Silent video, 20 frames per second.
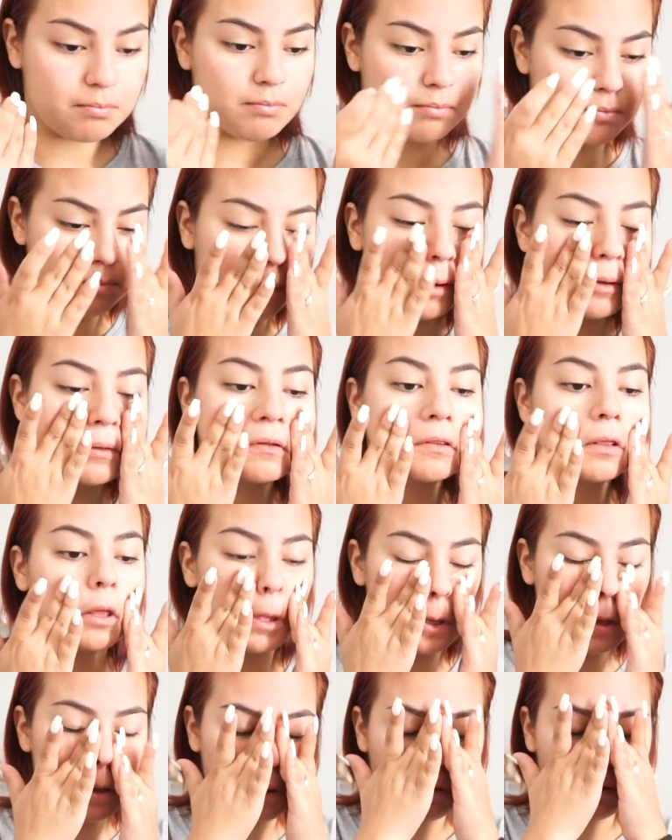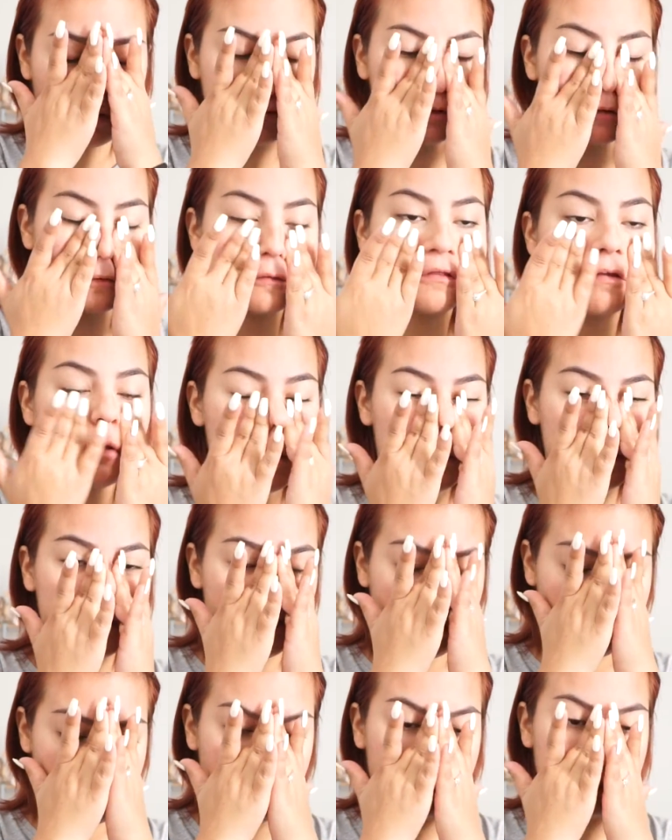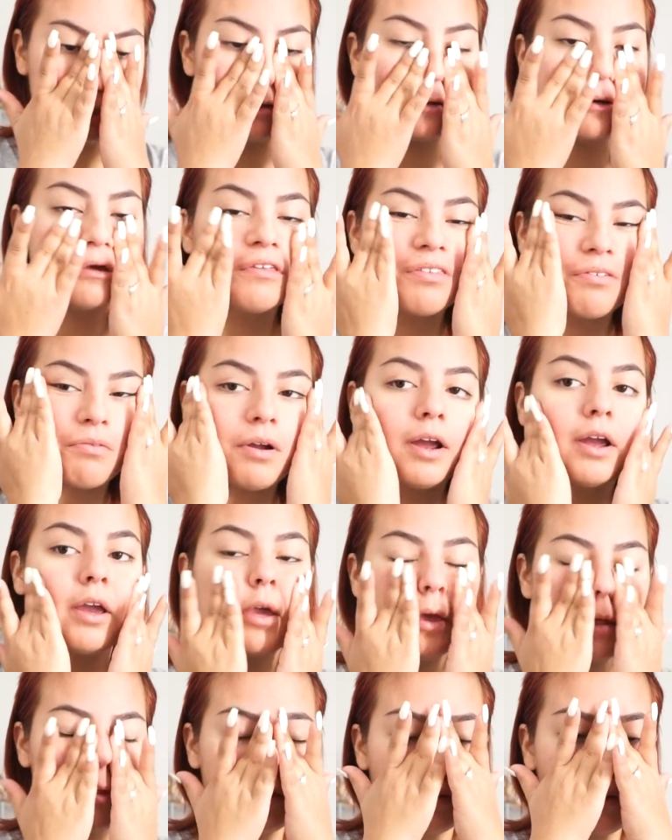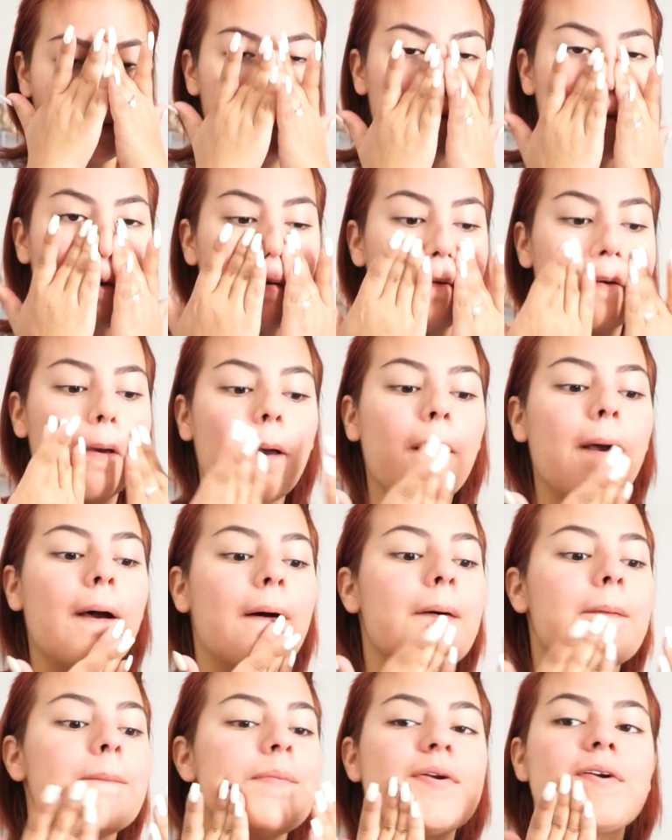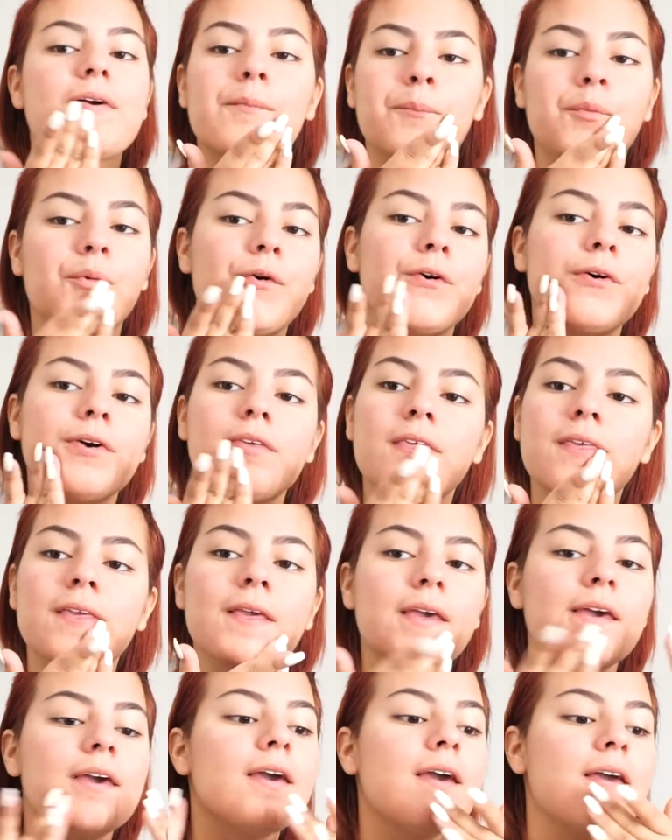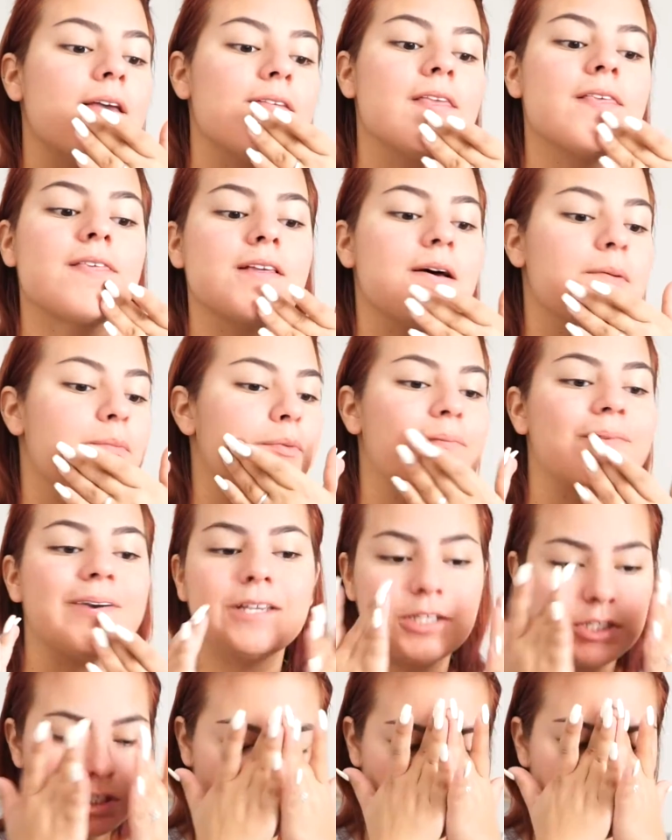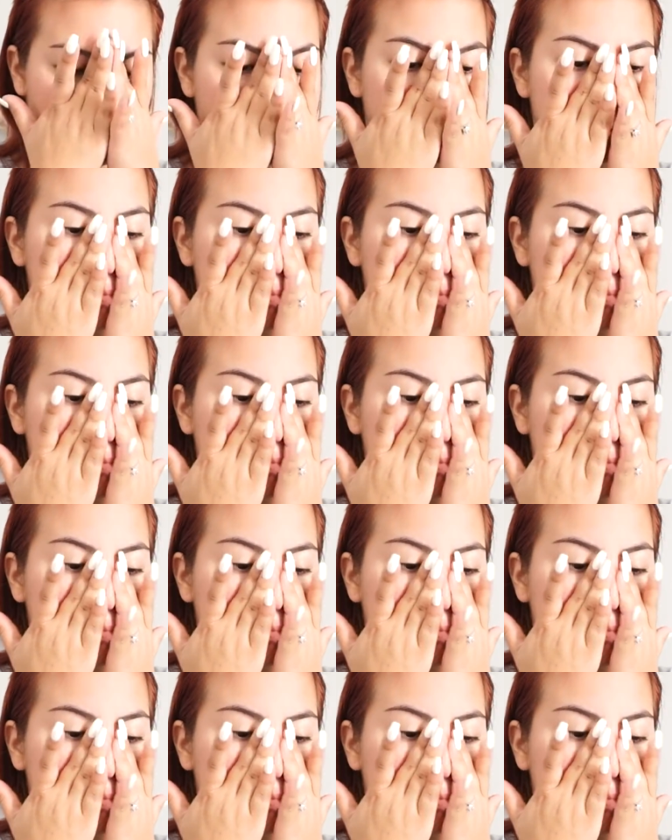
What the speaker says: mostly here on the side and my nose where I get bigger pores, and some on my chin.